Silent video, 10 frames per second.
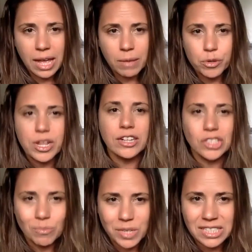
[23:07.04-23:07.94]
um,
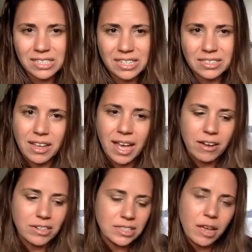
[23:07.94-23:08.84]
production business. So
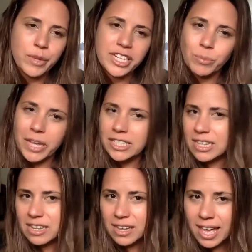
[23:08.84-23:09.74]
Aaron's company is based
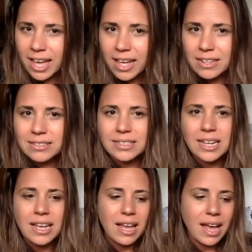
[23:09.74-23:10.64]
out of Cairns.
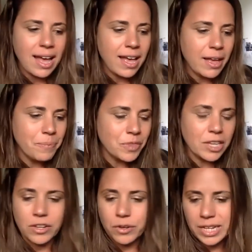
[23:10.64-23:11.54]
Um,
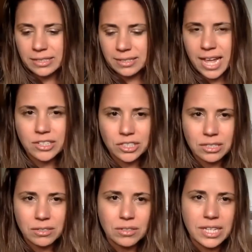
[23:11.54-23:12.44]
you know, he's
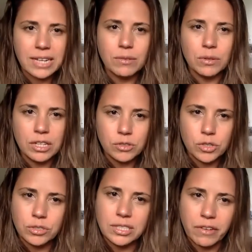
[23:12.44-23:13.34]
national. He'll he'll
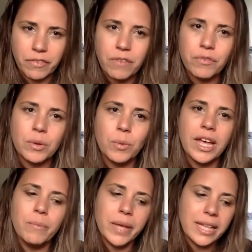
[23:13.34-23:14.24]
do stuff
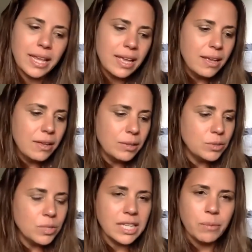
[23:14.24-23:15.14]
everywhere, but it was
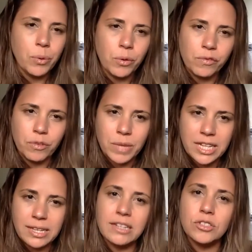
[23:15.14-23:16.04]
really important for me
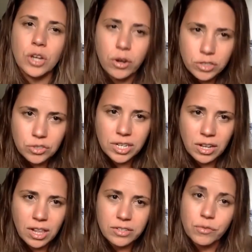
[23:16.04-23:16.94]
to get a Torres Strait
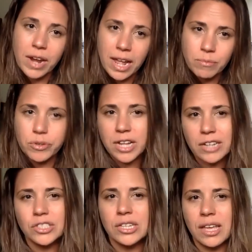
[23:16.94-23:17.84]
Islander ran
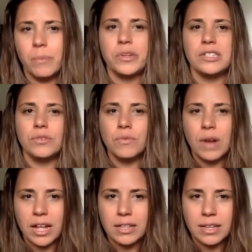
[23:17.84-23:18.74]
production company to
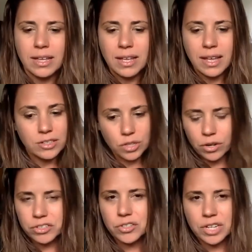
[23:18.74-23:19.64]
run a
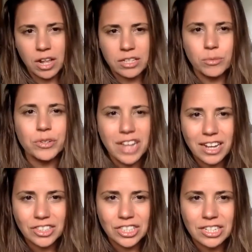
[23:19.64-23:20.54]
Torres Strait Islander
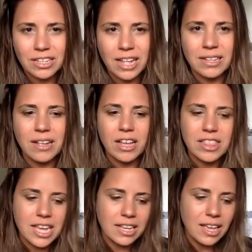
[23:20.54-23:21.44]
production. And I
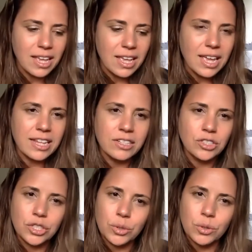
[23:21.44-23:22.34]
think it
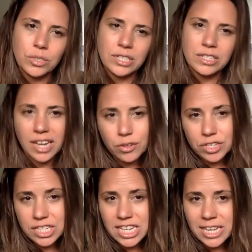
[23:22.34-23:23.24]
ensures
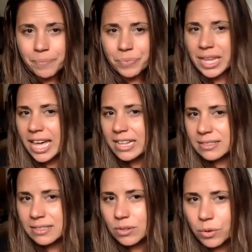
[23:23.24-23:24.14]
integrity
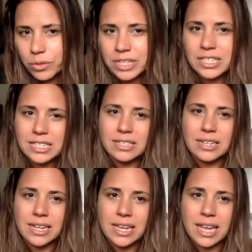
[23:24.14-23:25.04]
and
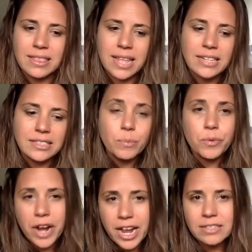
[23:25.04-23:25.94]
authenticity, and that's the
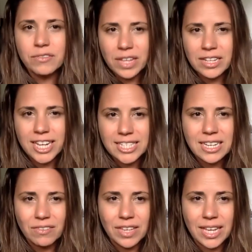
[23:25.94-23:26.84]
brand of
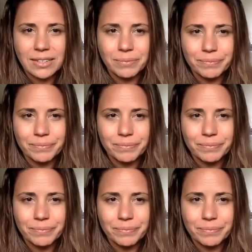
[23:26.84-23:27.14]
NITV.